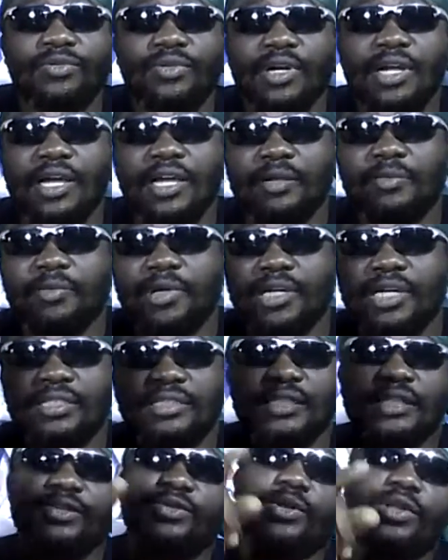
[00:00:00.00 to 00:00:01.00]
Right,
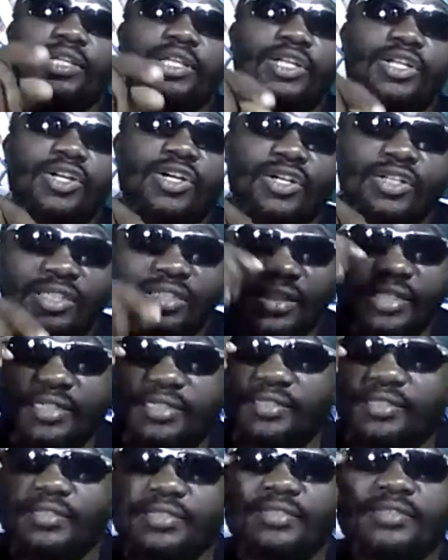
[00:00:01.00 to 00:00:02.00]
because that's what the law
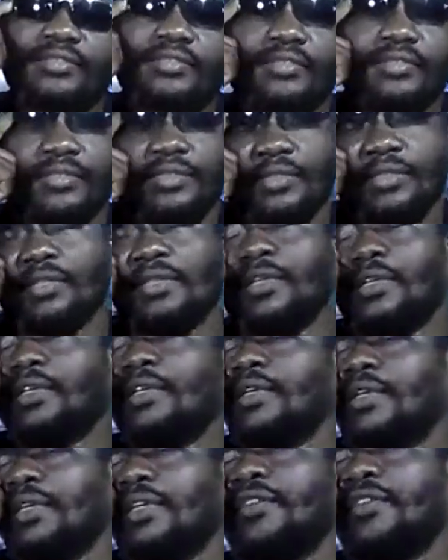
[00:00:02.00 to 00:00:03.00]
said.
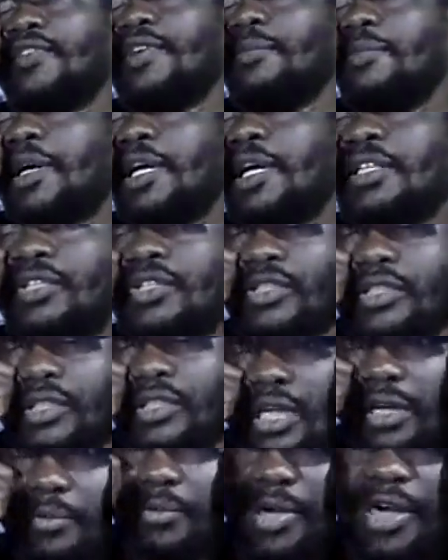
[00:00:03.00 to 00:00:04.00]
If a man just
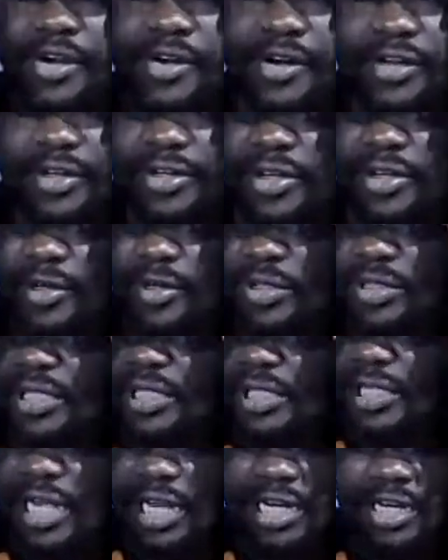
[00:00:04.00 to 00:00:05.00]
got married, he was
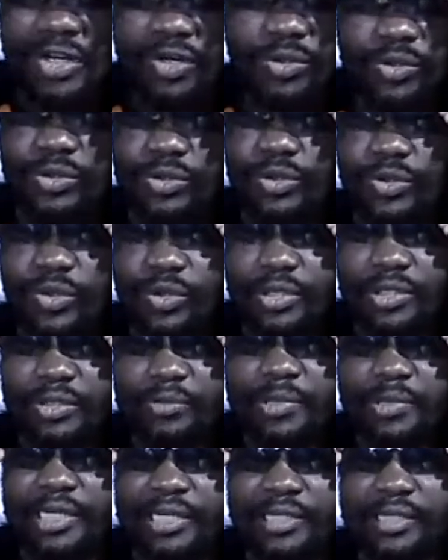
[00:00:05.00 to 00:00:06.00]
not allowed to go into
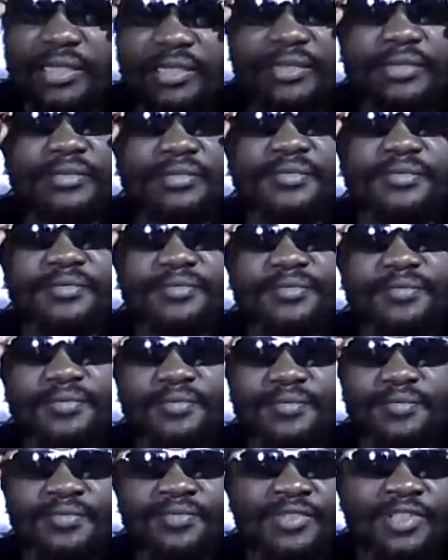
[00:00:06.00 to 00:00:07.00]
battle.
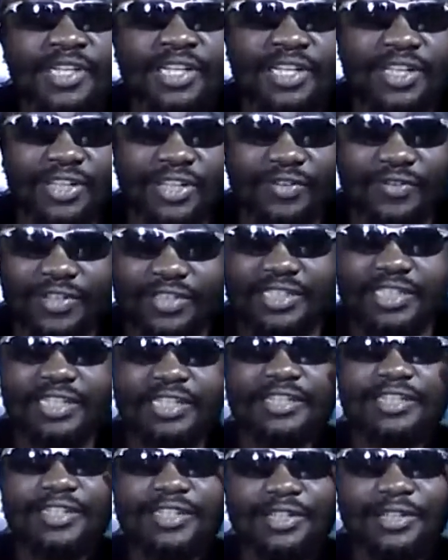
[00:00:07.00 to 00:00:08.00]
You ever
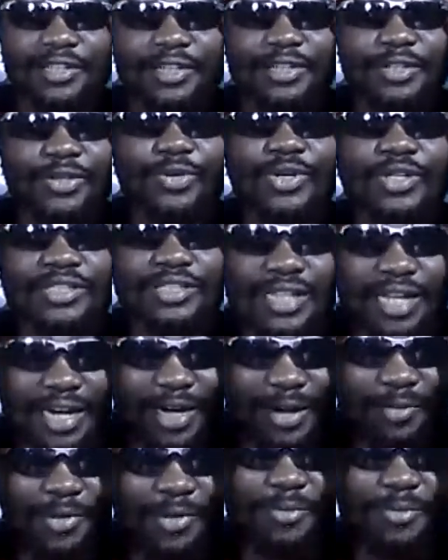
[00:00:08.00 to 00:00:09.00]
see in the U.S.
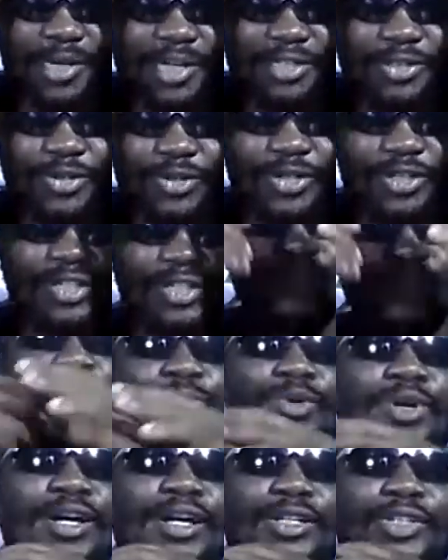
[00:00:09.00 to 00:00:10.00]
Army, man going into
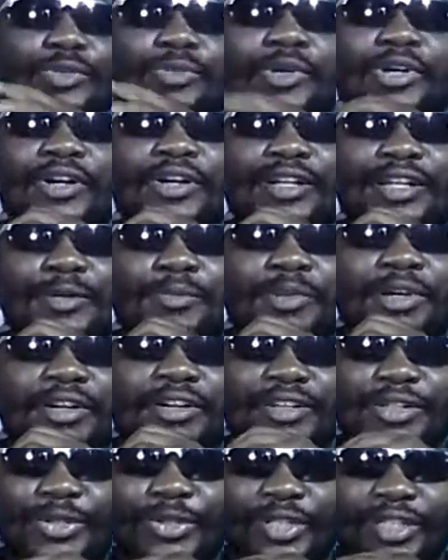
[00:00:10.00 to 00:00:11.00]
war tomorrow and they're
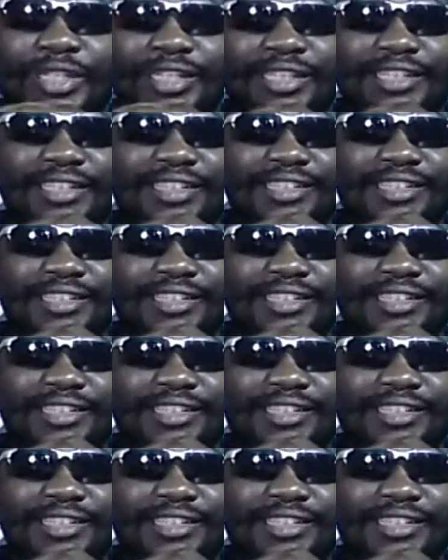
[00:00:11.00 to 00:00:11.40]
married today?